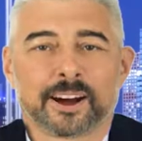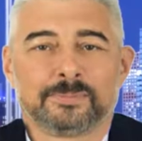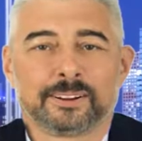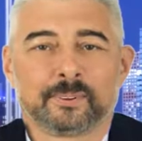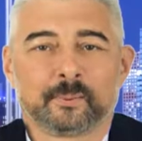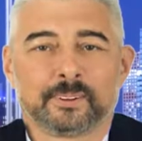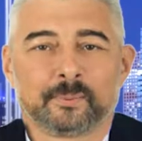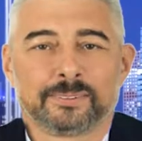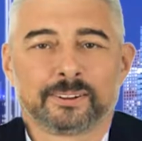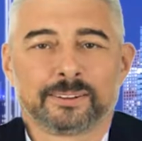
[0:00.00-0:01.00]
published by
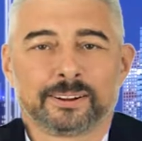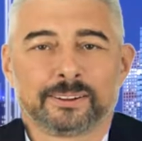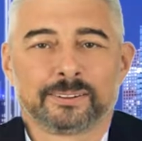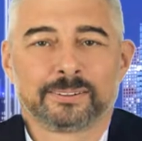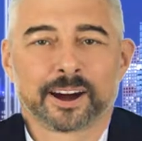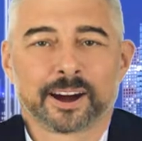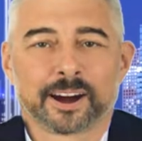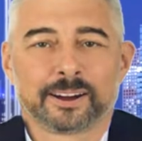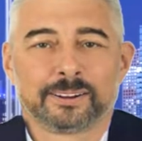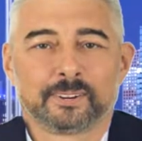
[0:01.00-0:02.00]
the company
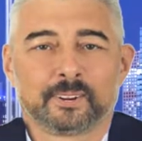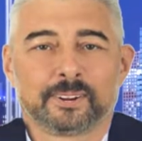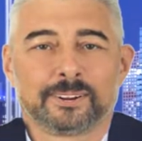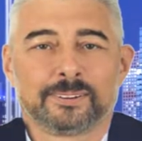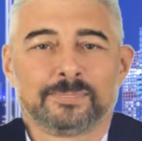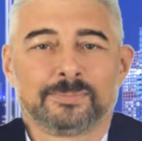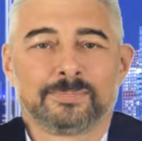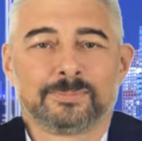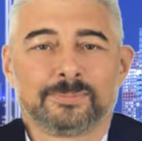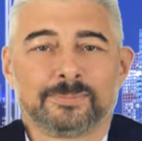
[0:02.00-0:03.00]
Icon on his
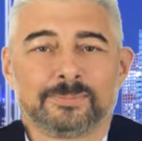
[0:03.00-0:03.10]
Medium.